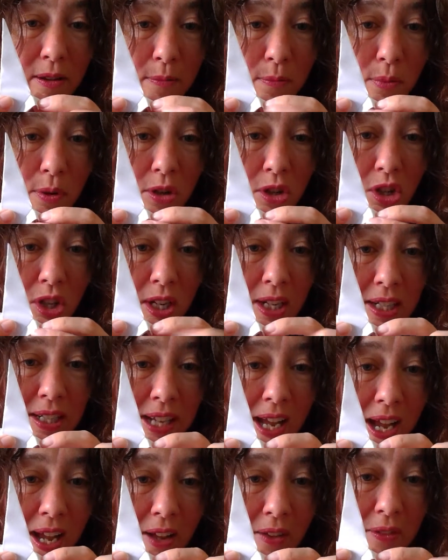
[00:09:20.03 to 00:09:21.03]
pushing
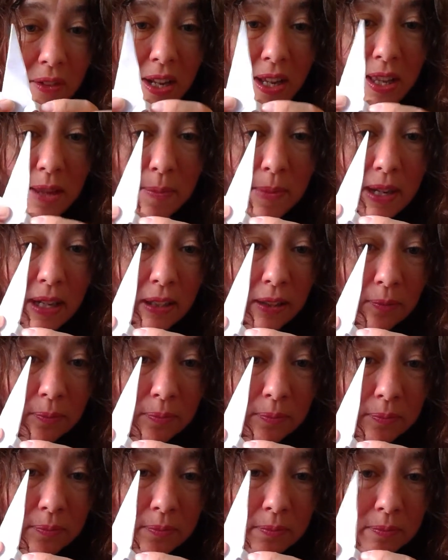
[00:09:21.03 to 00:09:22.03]
down in the middle
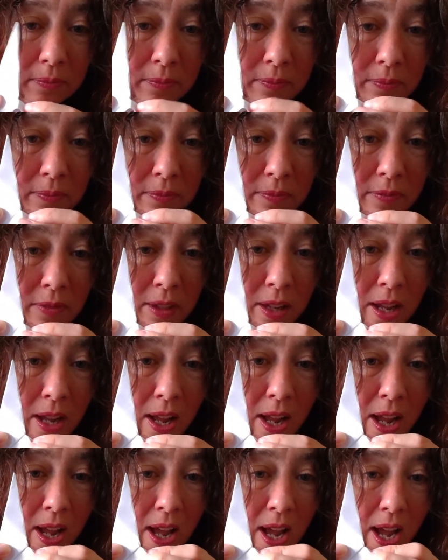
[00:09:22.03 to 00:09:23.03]

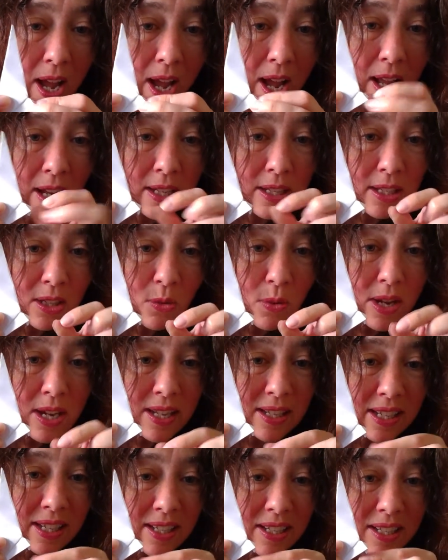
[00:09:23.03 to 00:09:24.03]
and
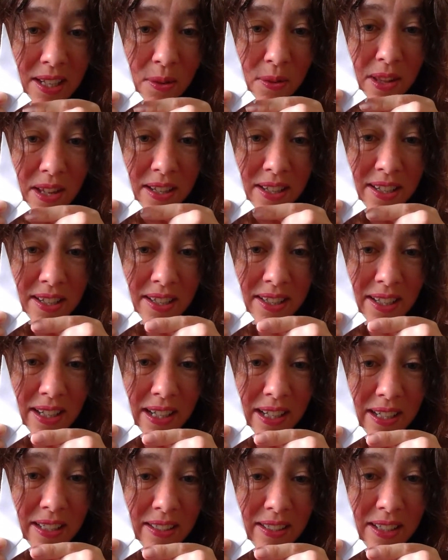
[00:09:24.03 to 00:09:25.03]
squeezing so there's just a
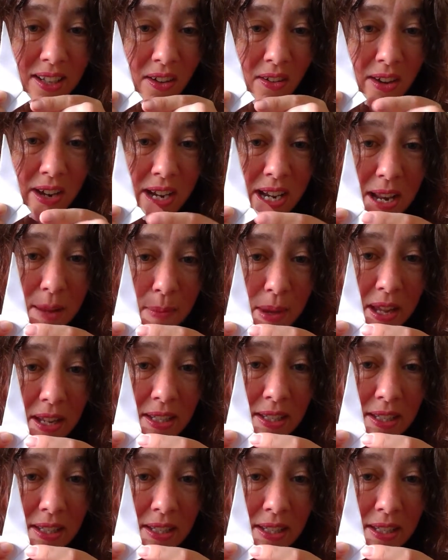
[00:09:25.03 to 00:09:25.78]
little tiny bit